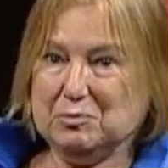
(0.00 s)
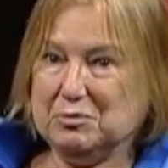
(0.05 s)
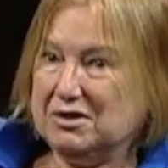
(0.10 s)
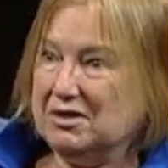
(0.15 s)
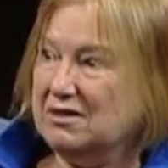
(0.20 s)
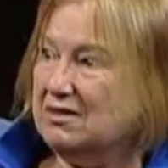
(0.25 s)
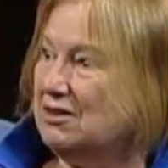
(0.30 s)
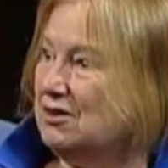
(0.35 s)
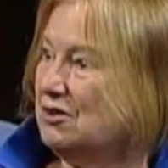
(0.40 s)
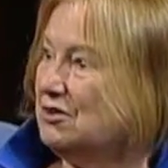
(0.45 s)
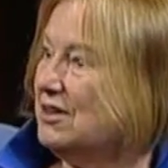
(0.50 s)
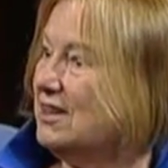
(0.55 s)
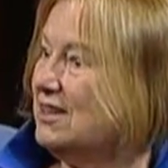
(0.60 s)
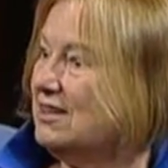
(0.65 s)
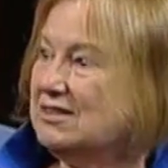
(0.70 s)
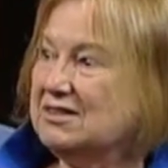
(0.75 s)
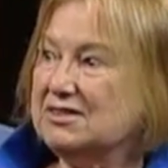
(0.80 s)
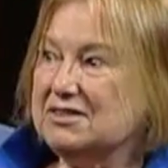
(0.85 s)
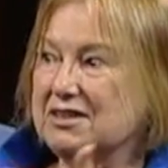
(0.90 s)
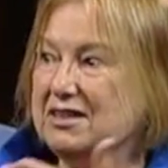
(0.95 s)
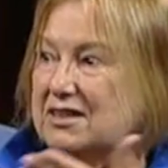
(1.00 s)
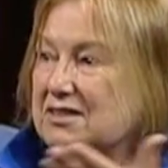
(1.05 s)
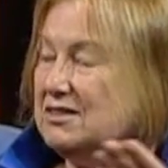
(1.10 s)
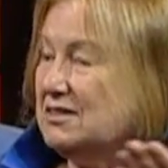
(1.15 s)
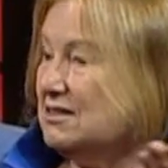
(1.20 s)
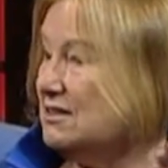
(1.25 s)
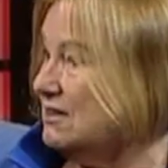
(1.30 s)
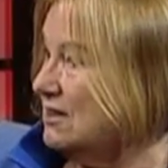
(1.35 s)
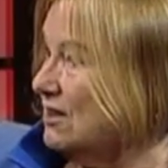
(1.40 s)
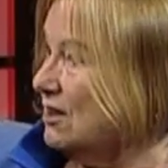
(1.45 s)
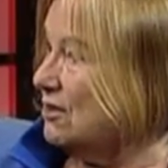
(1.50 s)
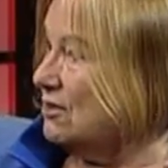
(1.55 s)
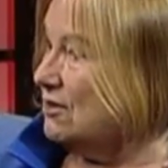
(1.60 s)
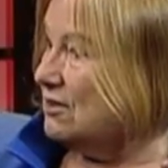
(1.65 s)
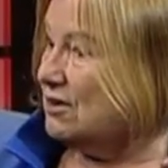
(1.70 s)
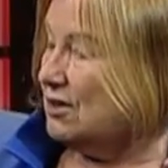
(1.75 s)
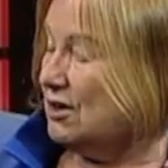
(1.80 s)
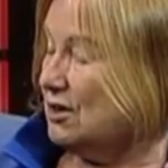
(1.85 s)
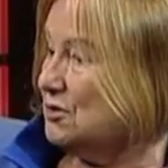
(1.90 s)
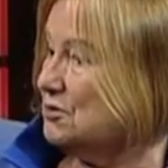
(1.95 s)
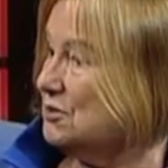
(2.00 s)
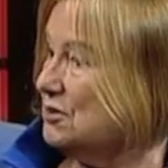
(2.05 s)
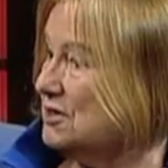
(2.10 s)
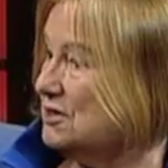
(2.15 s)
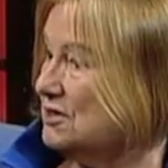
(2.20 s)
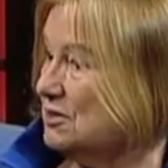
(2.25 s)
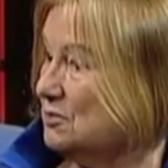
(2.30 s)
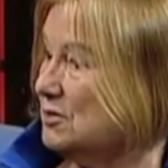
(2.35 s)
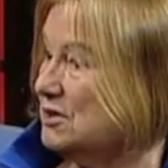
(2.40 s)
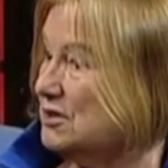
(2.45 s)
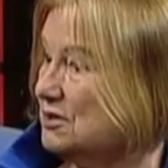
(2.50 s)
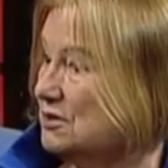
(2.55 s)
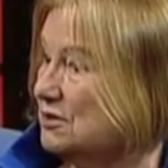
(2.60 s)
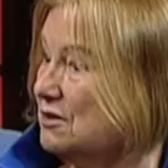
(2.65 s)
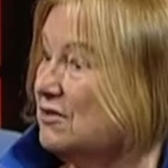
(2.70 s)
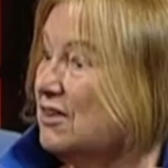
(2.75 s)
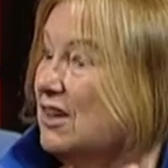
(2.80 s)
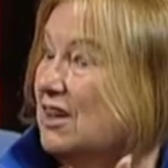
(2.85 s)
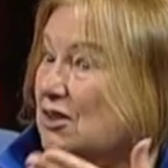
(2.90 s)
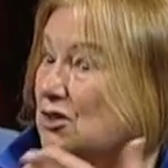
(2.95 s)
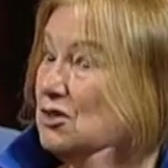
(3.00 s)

but in the United States and in the other countries that we serve,